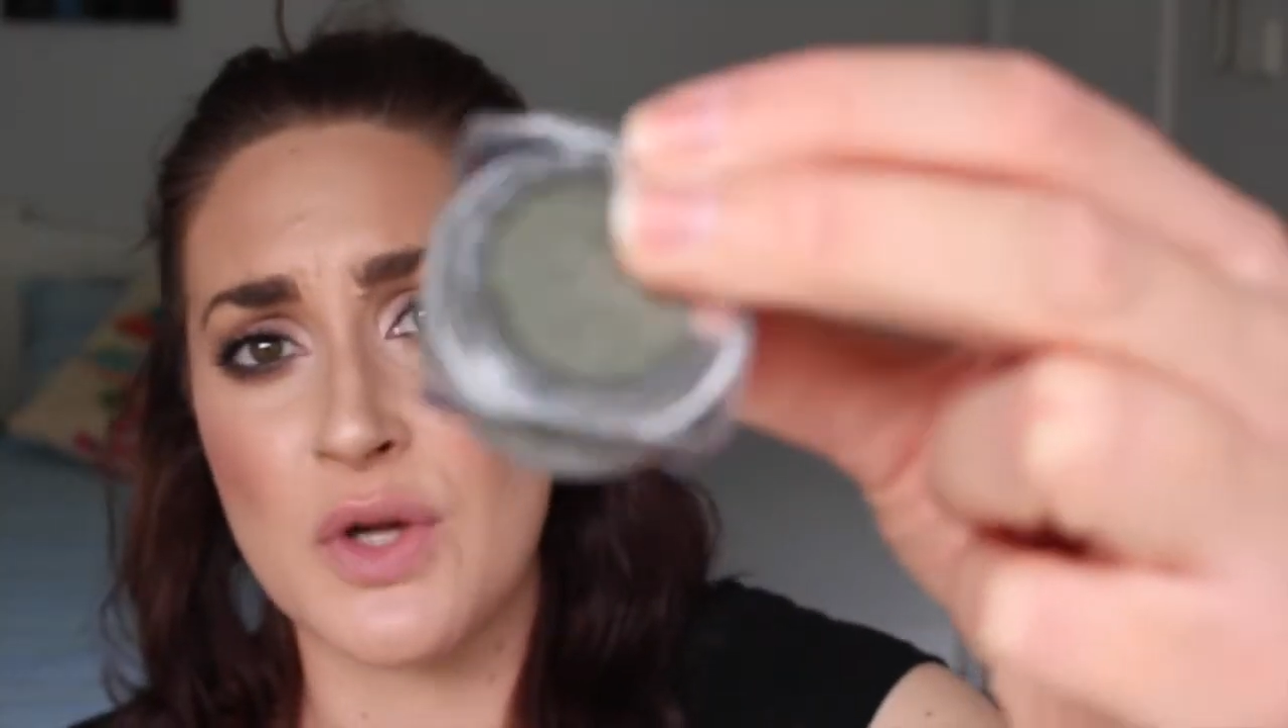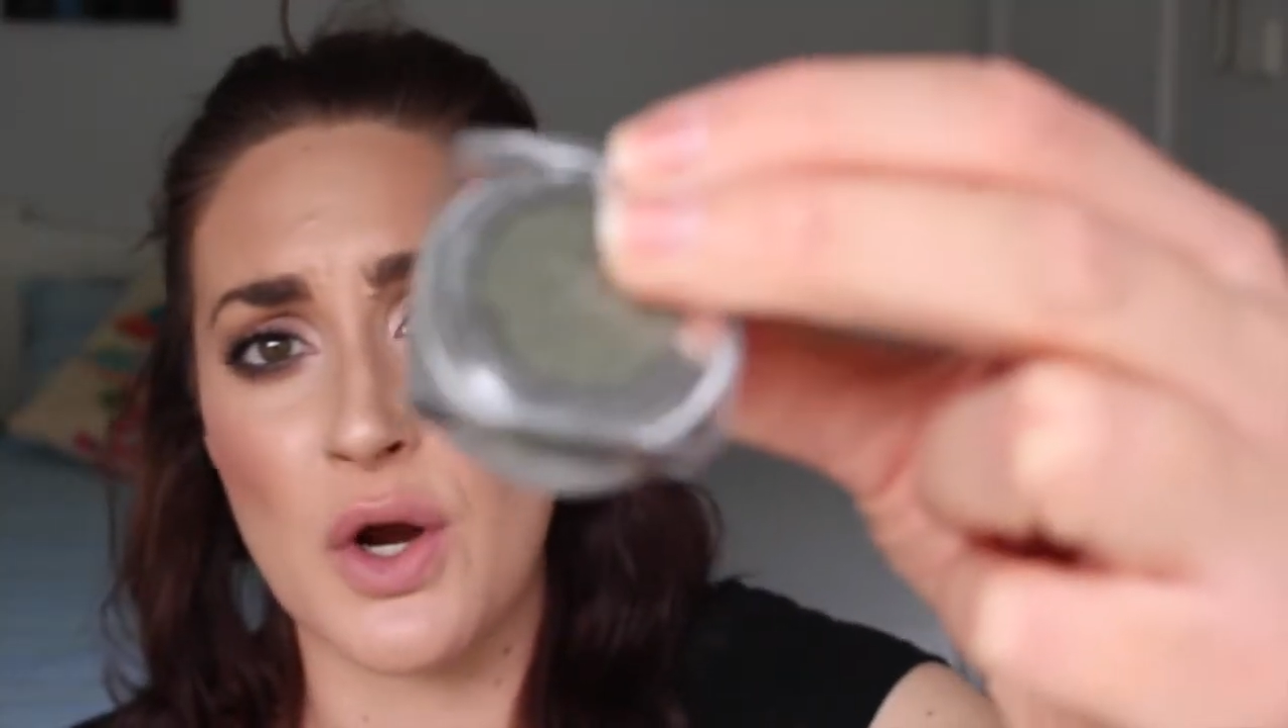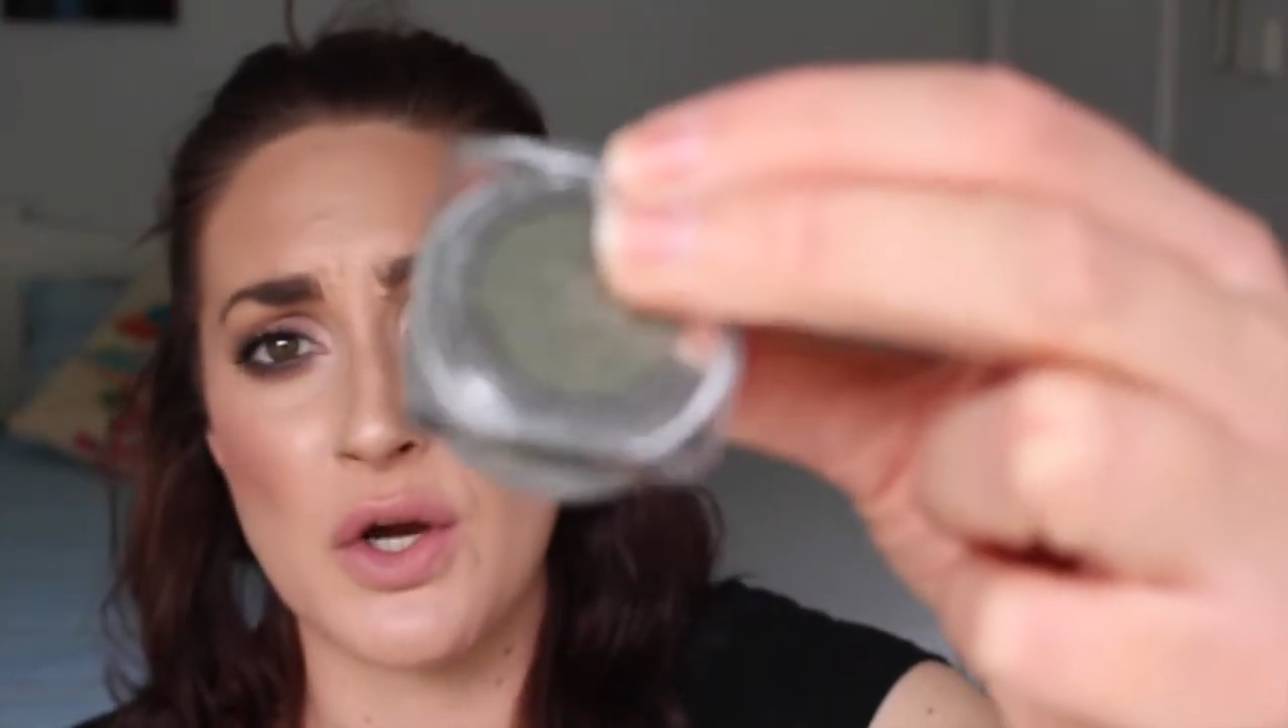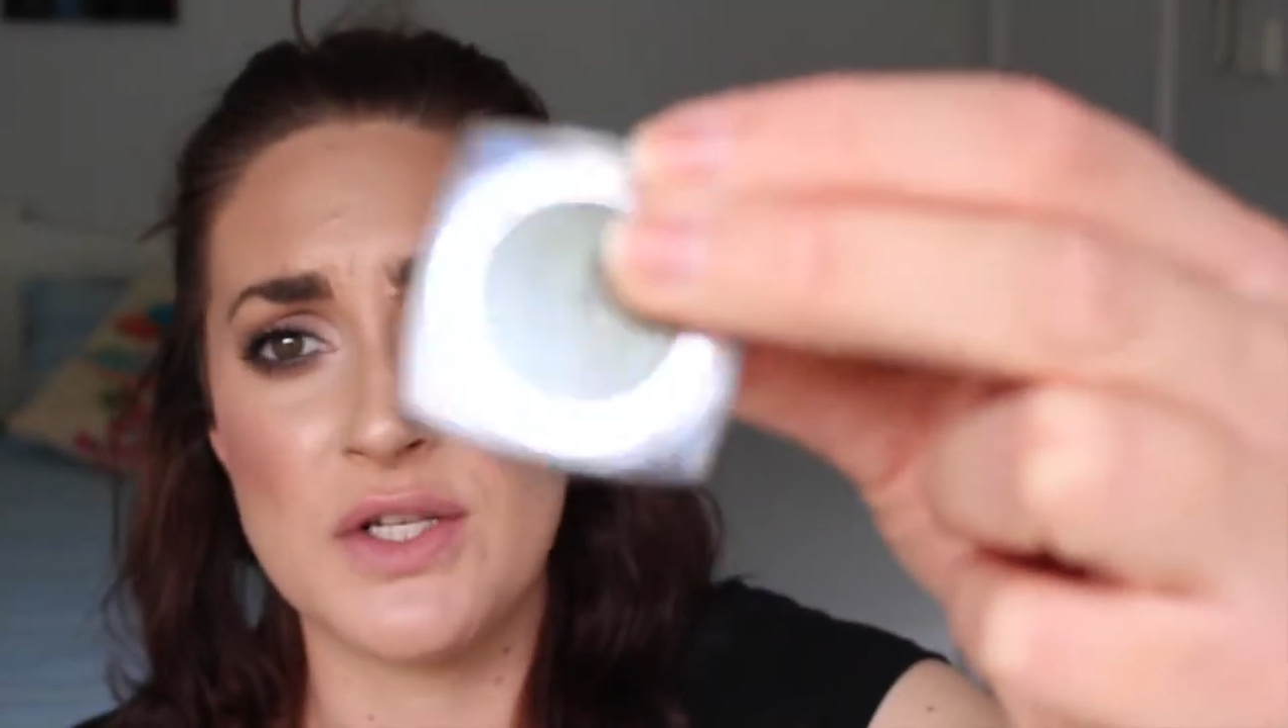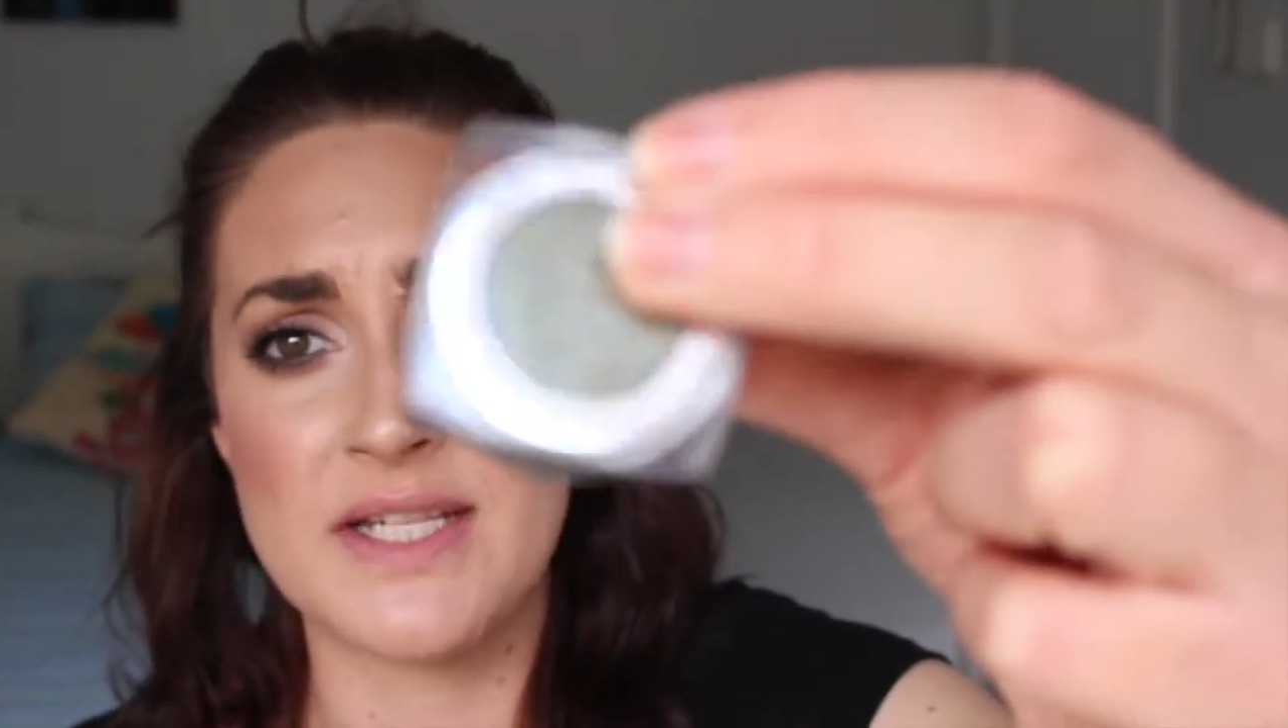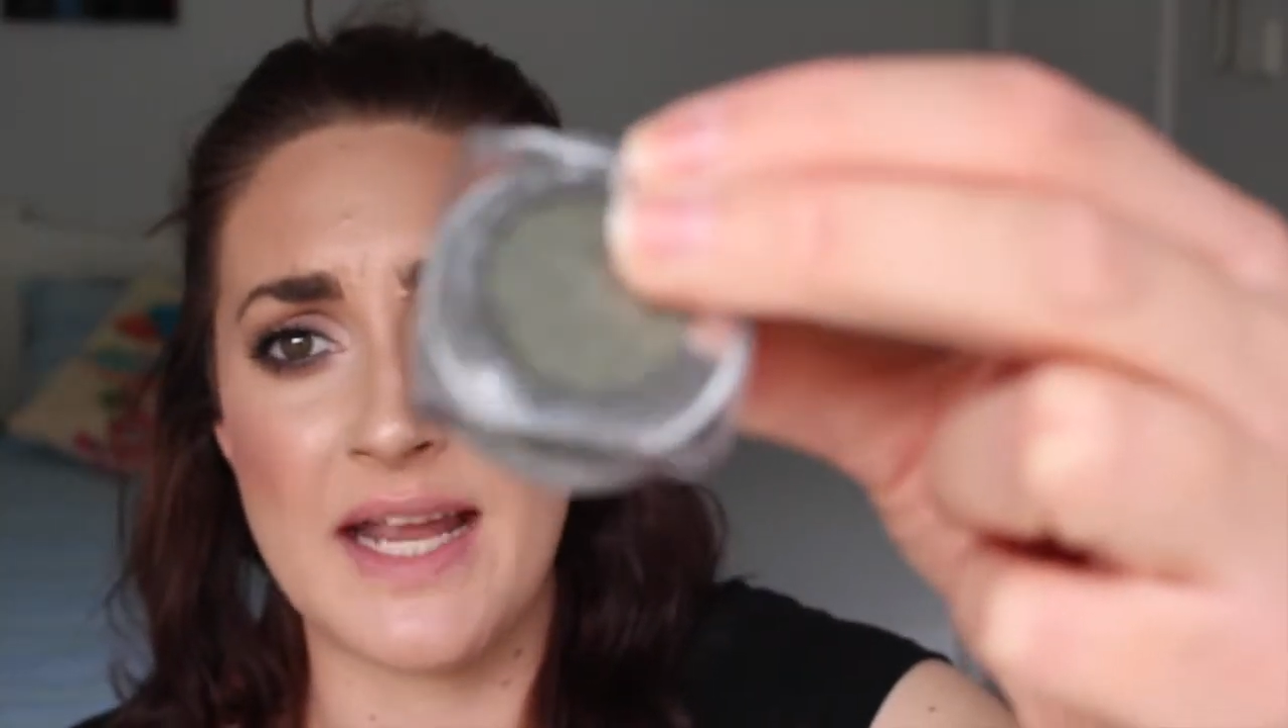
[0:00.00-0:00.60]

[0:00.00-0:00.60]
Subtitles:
toned